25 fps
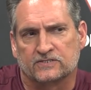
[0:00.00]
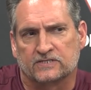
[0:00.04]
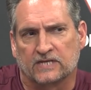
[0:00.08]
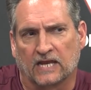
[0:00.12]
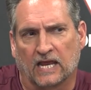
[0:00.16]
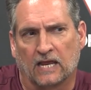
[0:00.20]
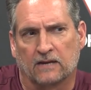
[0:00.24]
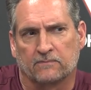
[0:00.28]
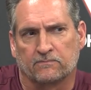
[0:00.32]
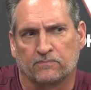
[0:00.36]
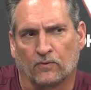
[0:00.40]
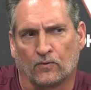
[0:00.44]

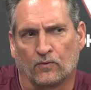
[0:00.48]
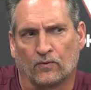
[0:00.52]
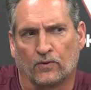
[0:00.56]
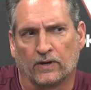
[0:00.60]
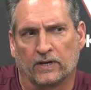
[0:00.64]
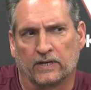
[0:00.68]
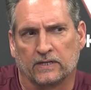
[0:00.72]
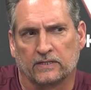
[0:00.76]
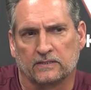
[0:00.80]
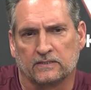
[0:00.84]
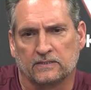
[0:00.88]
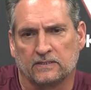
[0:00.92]

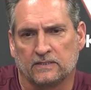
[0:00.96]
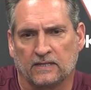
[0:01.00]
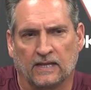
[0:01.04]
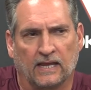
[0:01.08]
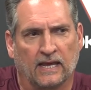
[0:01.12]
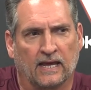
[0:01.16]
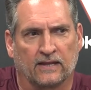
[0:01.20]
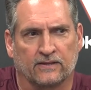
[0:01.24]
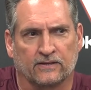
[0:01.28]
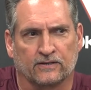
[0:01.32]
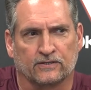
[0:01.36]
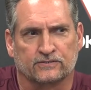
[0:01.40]
standpoint,
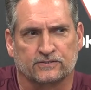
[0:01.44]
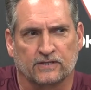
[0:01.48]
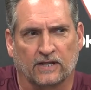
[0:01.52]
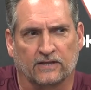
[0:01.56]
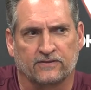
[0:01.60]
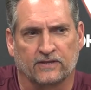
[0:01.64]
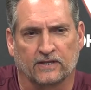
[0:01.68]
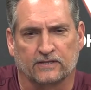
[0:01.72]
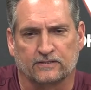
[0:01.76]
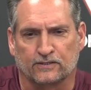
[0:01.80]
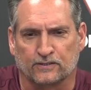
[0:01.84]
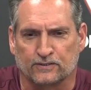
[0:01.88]
yeah, they
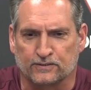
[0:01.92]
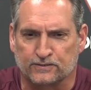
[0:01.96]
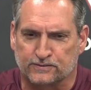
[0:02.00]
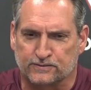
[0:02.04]
want